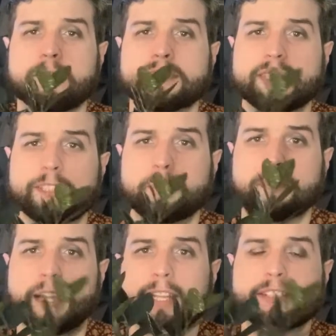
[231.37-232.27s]
of his ZZ
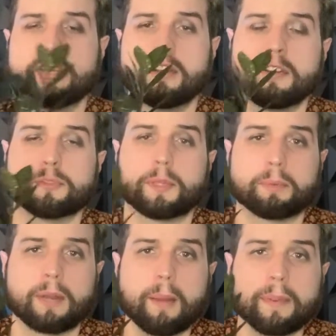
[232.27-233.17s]
plants and noticed when he
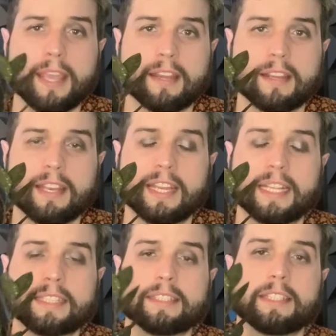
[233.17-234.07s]
propagated it,
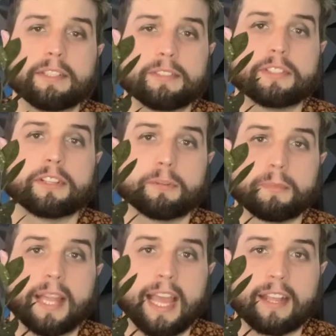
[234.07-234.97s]
it continued to turn
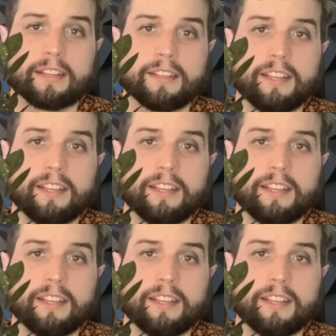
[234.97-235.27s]
black.